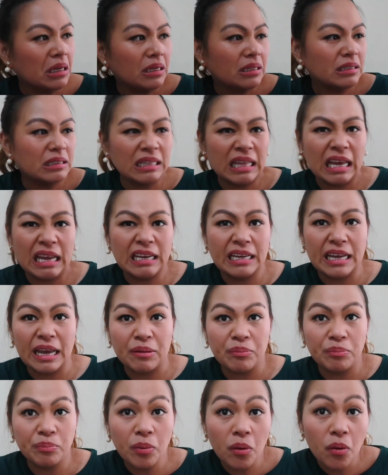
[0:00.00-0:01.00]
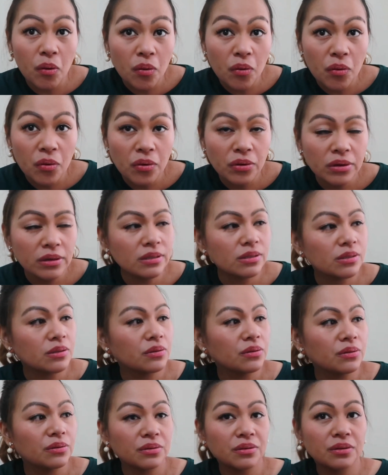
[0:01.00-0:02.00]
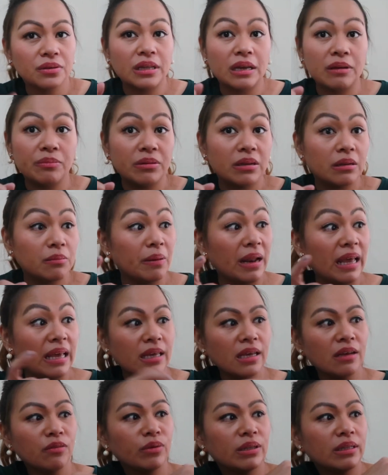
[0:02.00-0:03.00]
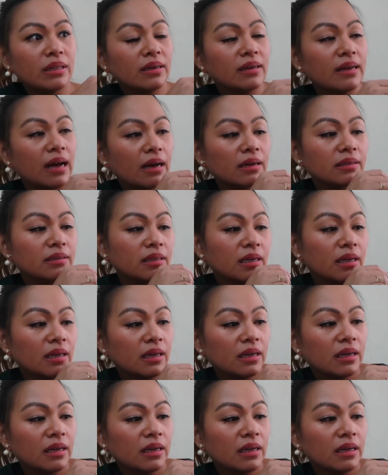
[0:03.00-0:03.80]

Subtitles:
They get bored, so they've been playing with the gun.